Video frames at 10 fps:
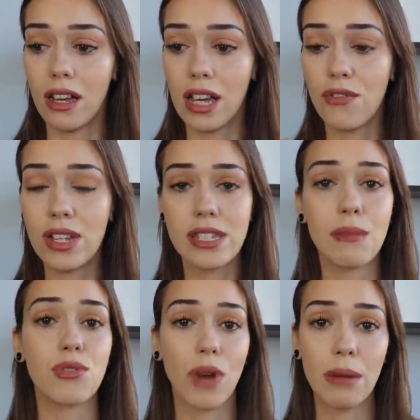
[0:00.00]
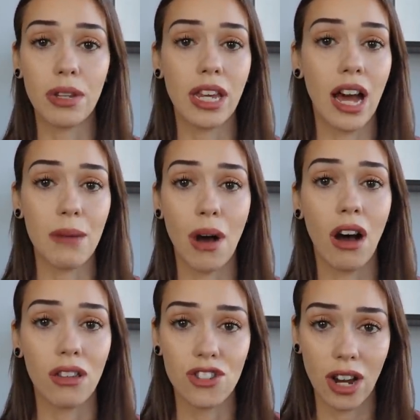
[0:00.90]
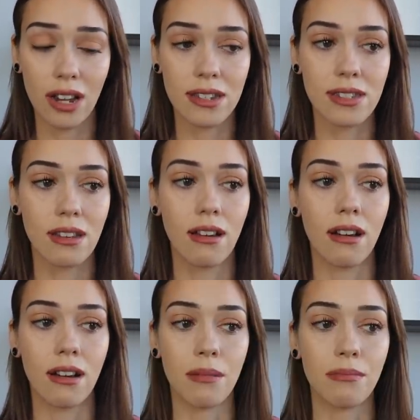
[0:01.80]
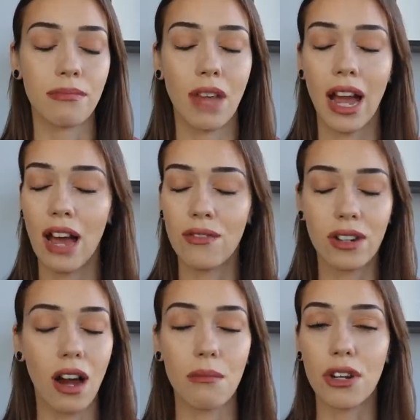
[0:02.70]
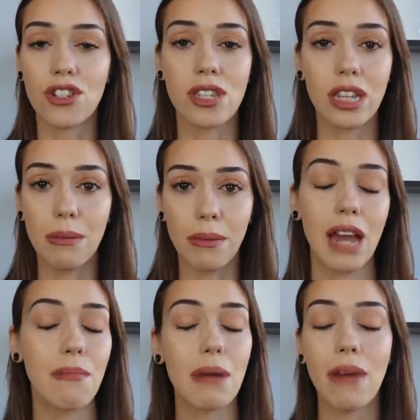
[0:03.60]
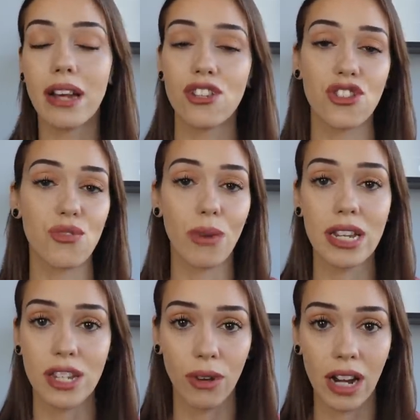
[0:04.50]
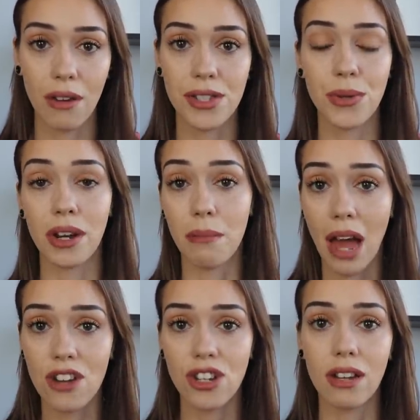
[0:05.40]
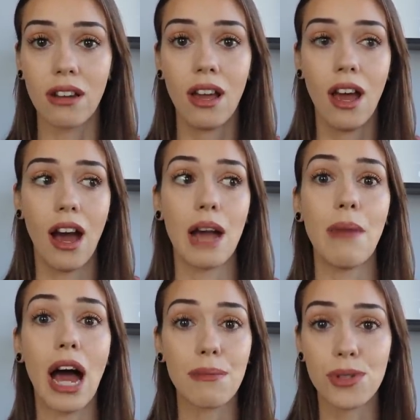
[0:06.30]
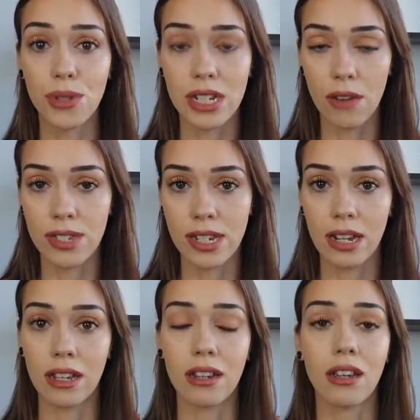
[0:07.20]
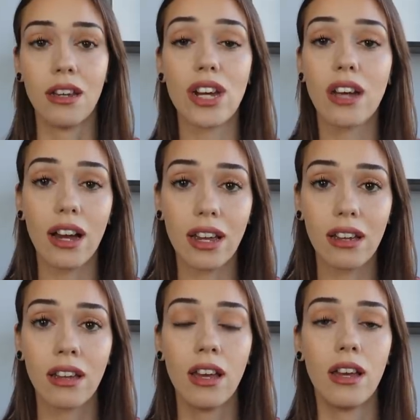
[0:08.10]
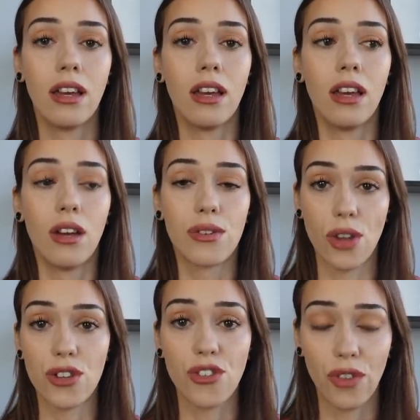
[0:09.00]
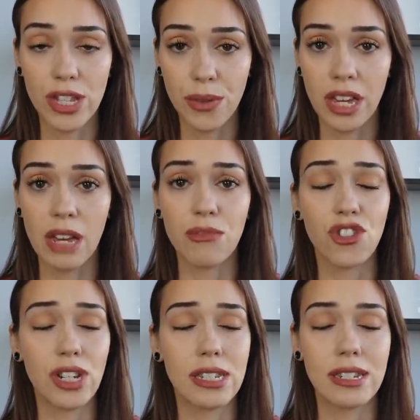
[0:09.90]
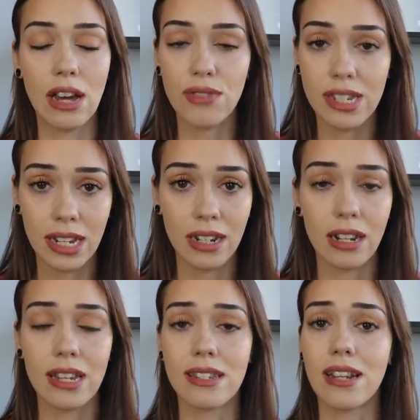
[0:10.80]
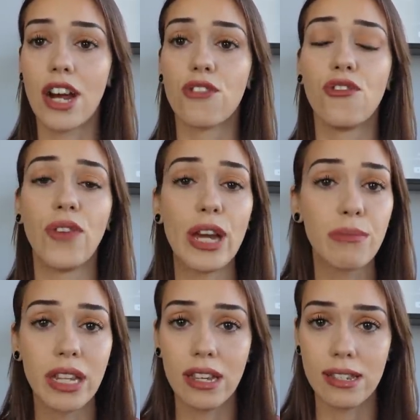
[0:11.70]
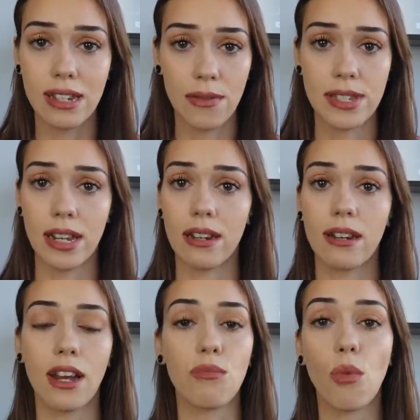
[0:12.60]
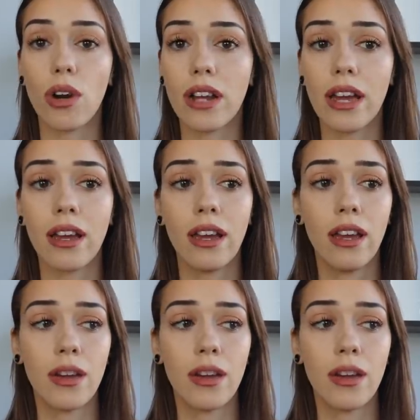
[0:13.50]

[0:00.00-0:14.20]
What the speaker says: If it seems rambly, I apologize. I haven't gotten much sleep, and my mind is just racing right now, as you can imagine. I'm absolutely devastated. Jen Cutting was also friends with him. She's devastated. His entire family is devastated and mourning.